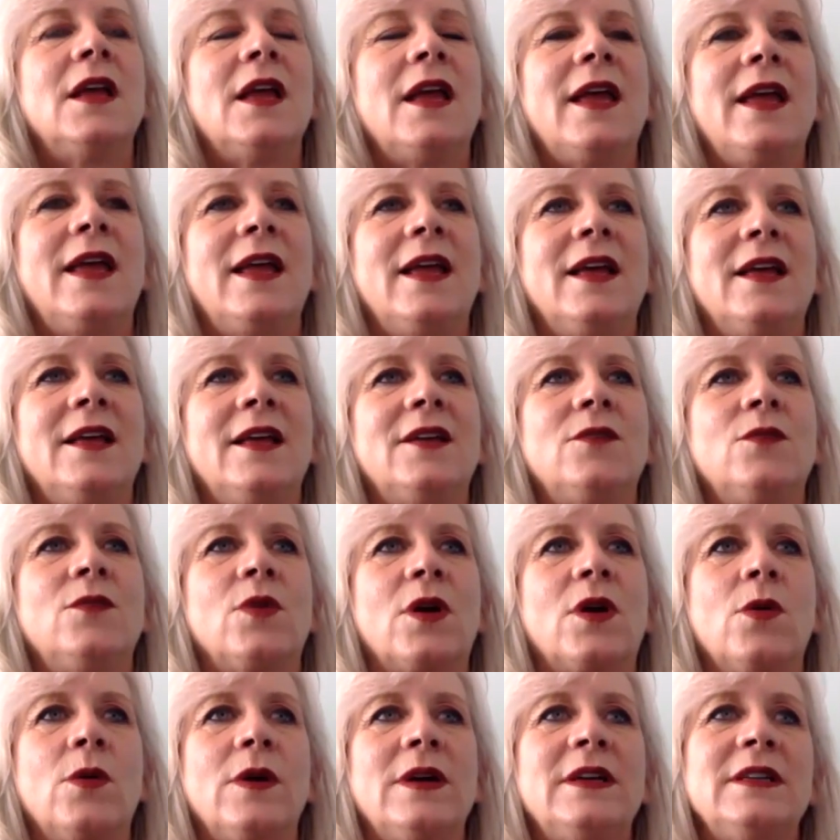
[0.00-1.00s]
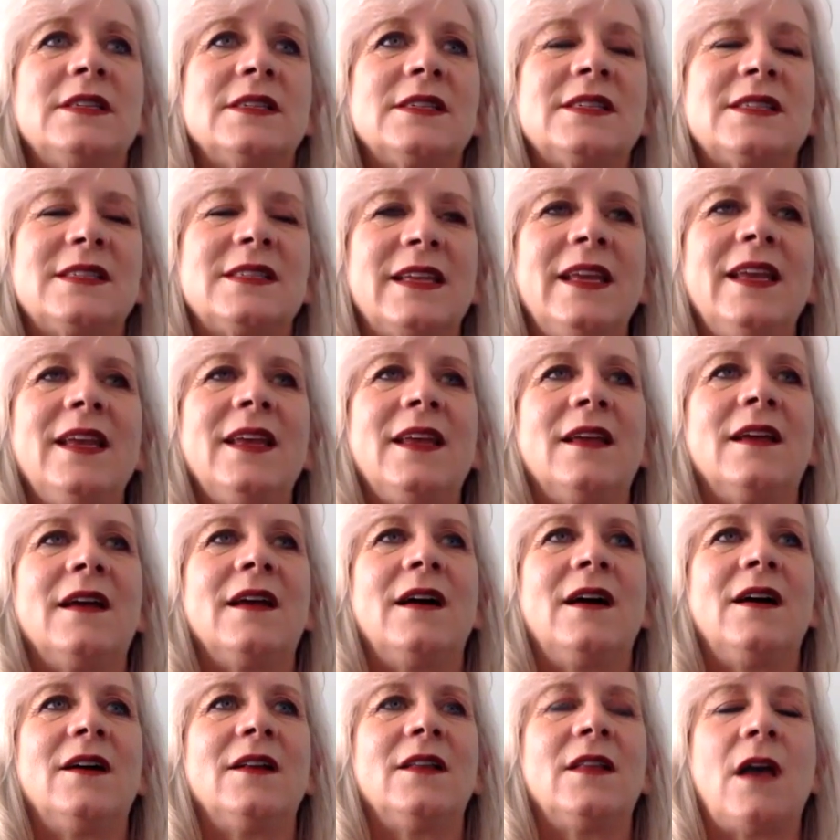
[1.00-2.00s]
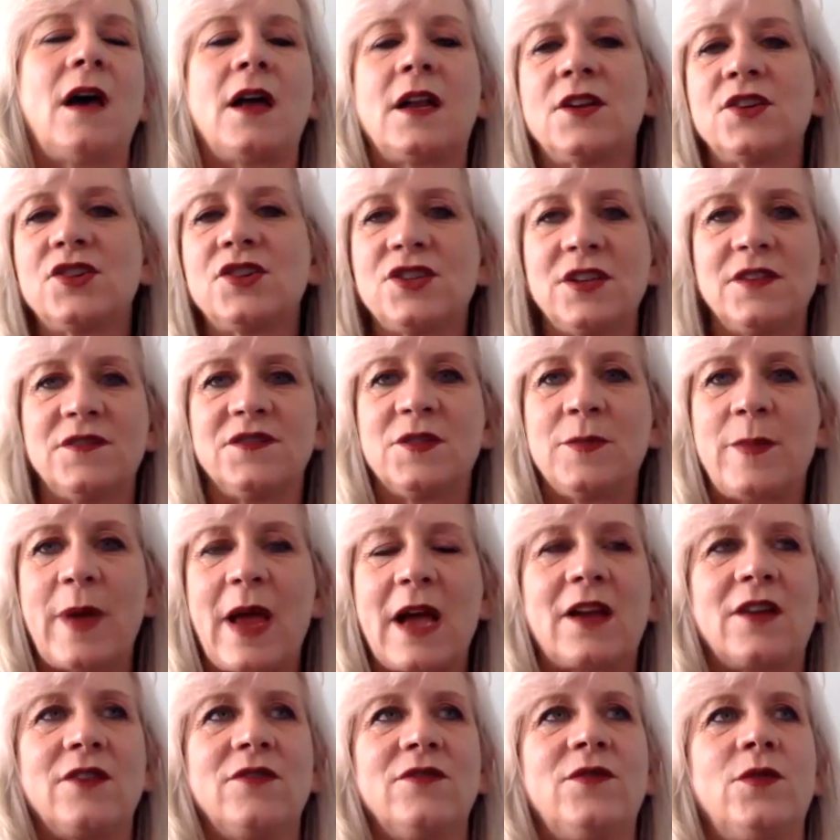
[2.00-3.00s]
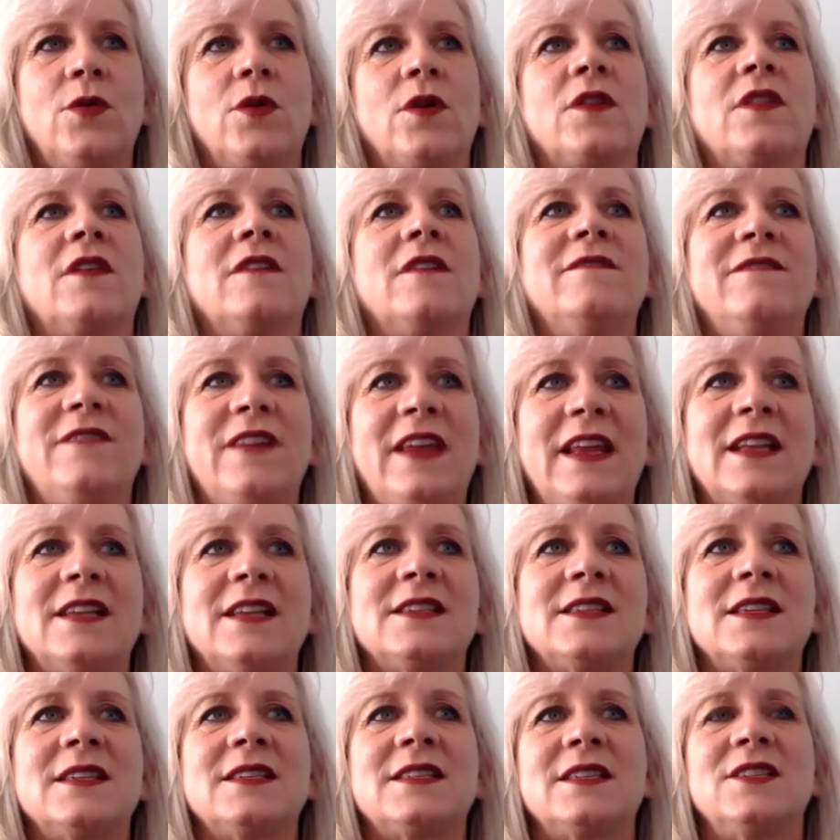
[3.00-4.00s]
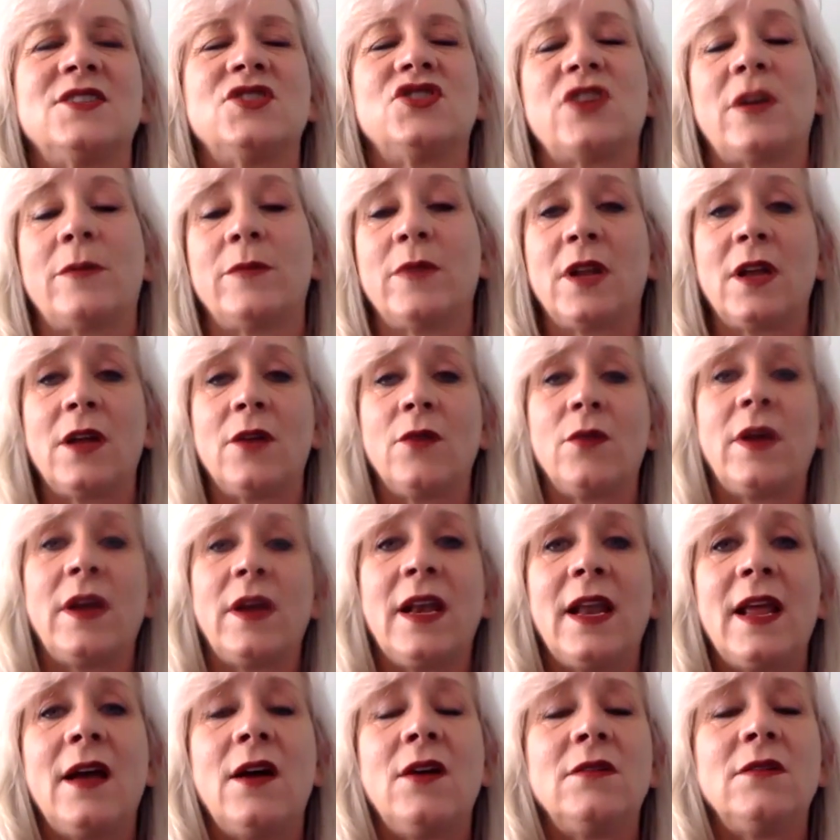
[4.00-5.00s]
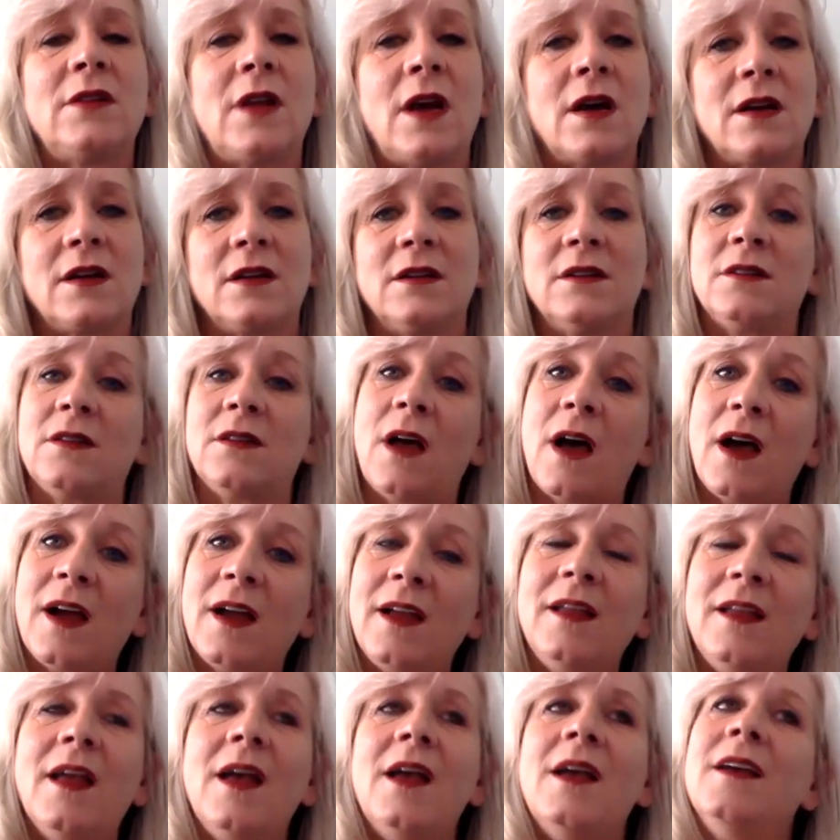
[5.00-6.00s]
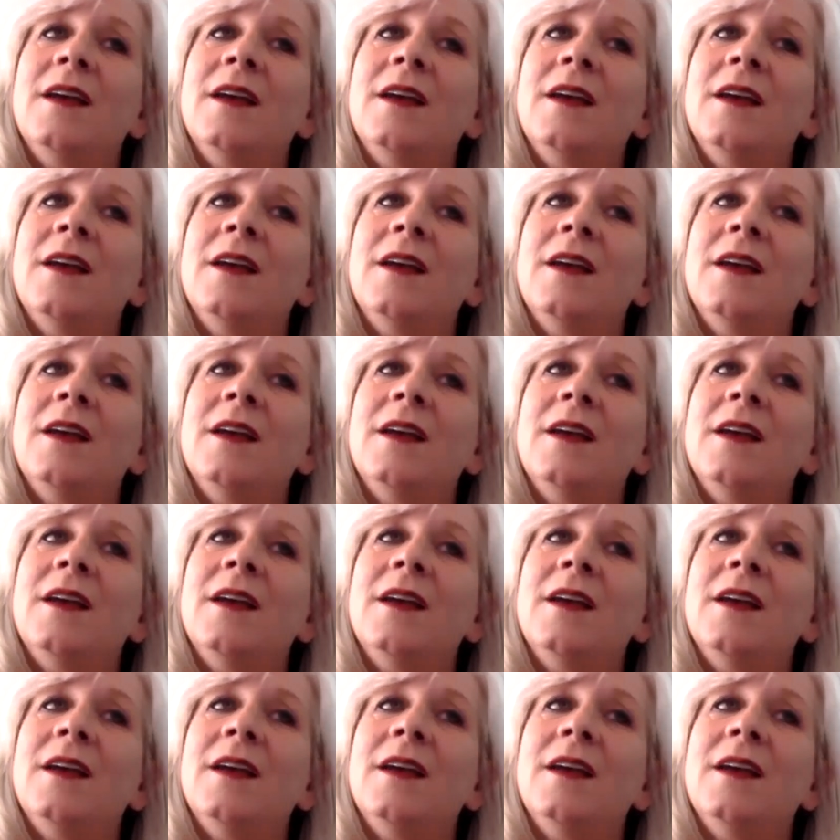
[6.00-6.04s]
And we're going to see a lot of shift back and forth. Venus is in Gemini right now, not going to lie.